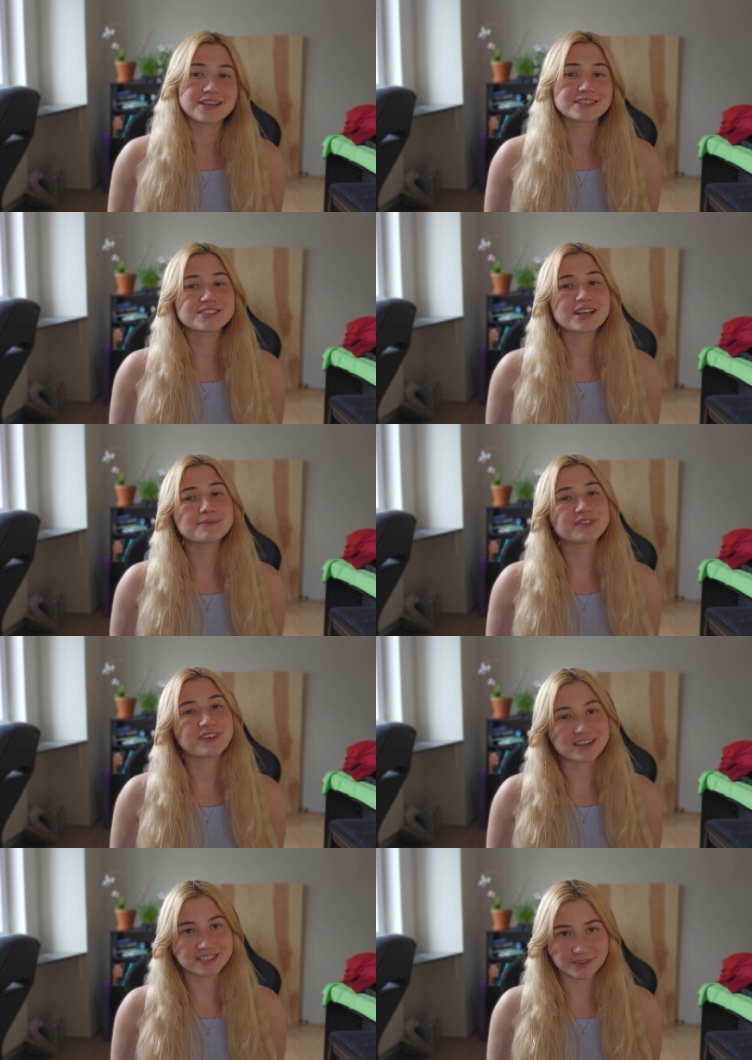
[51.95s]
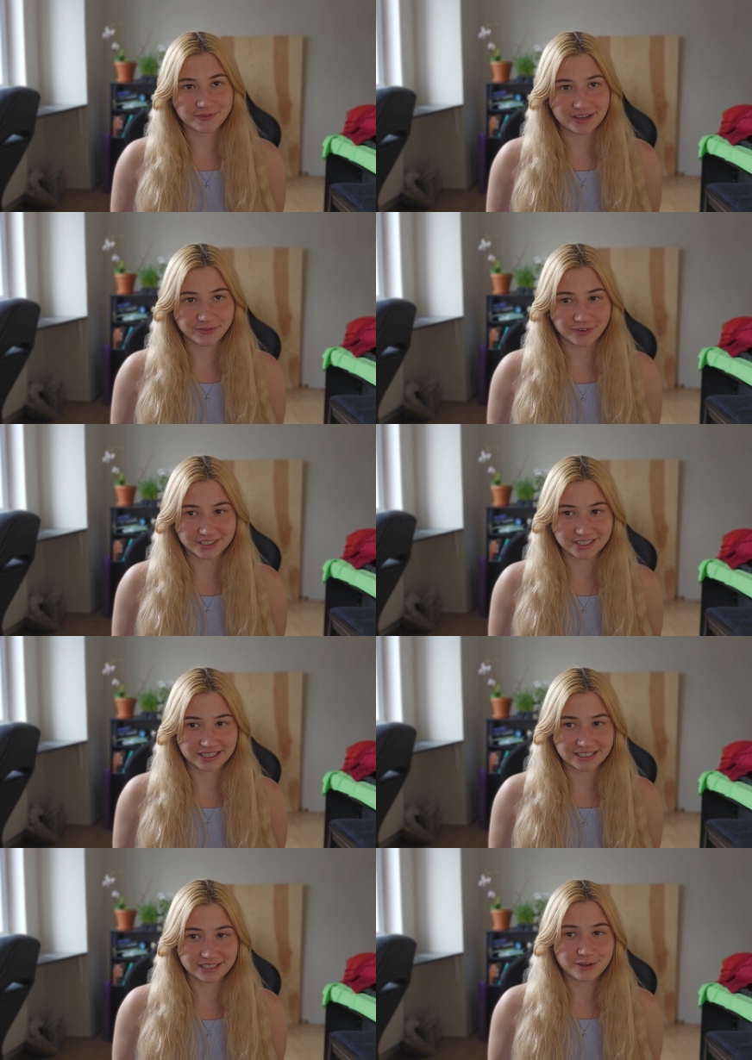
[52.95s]
Some drugs affect
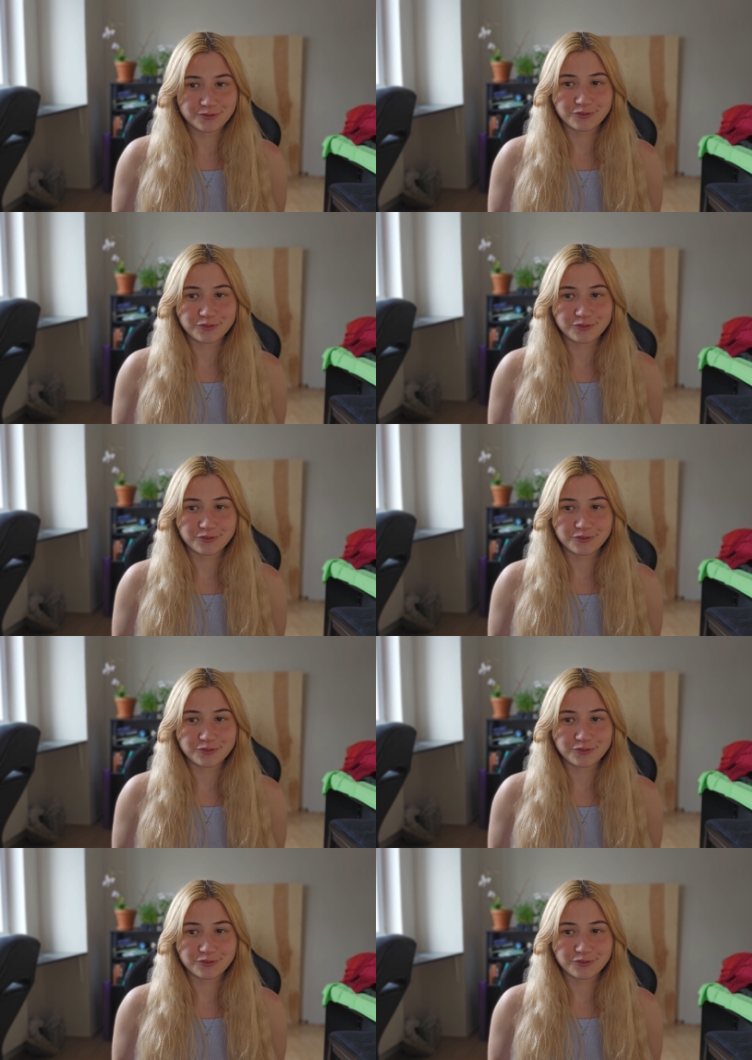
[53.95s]
fertility.